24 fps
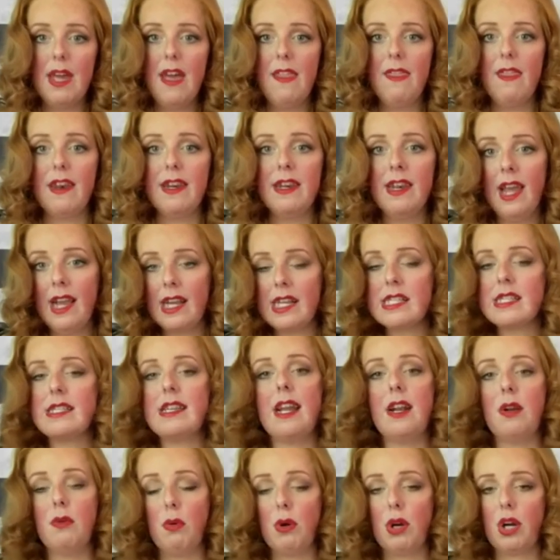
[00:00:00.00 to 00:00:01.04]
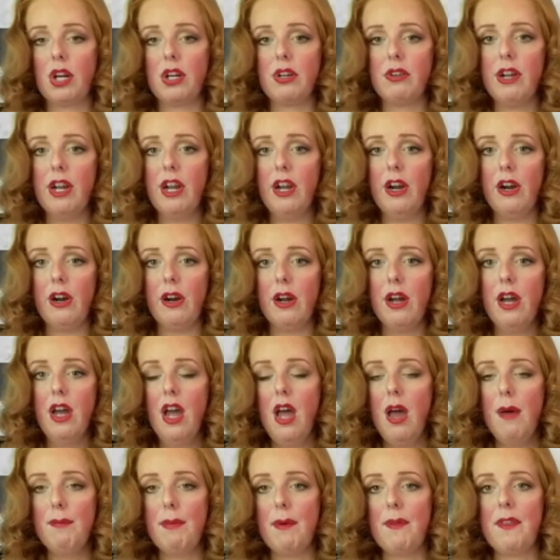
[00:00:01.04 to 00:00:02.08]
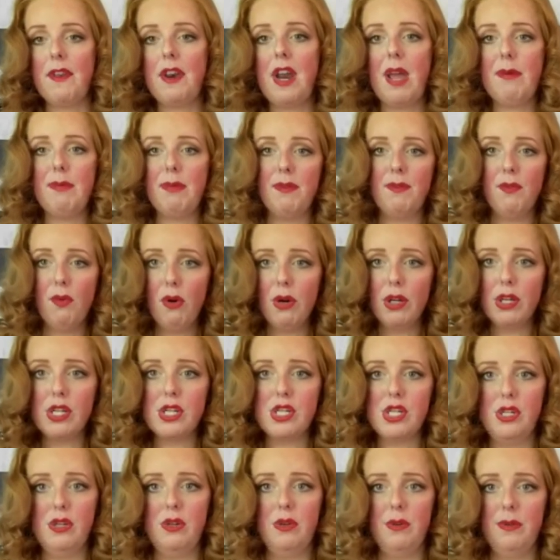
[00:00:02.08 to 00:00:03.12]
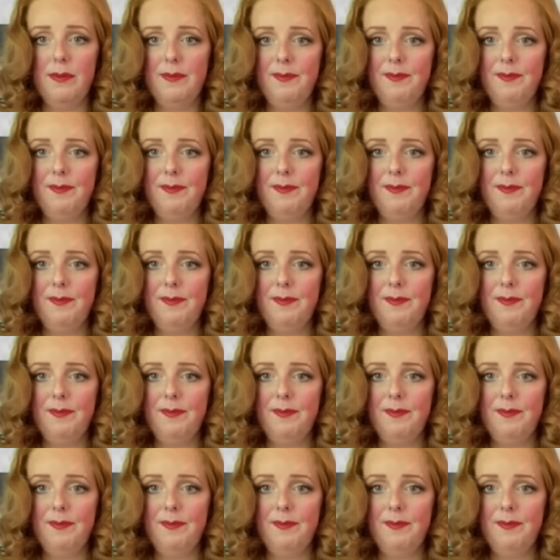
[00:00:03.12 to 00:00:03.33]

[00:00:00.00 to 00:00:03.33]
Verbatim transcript: the next day to work on your hair, but the night before you do,